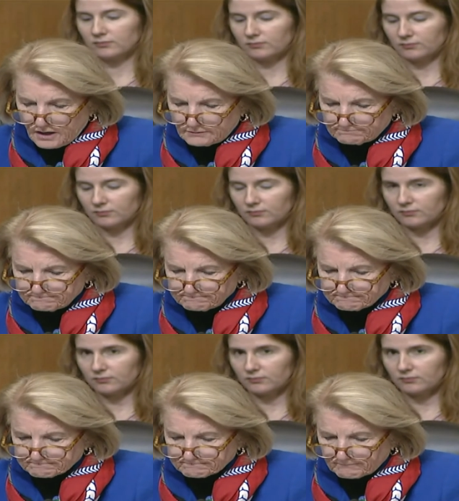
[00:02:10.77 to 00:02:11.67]
Speaker 1: Um,
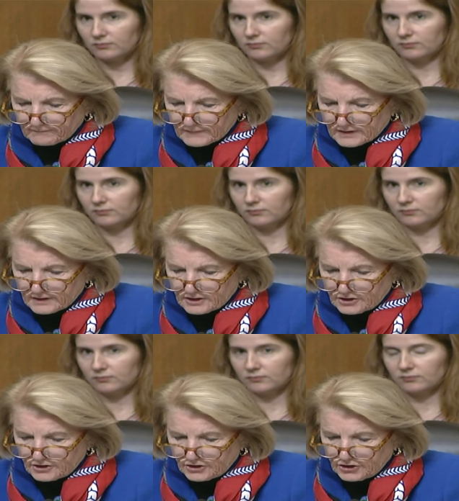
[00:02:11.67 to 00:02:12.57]

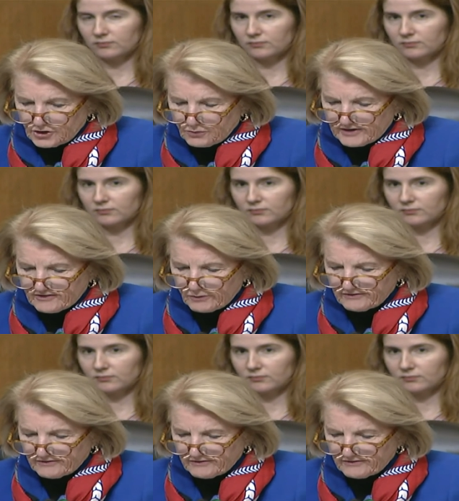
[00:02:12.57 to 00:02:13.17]
you know we've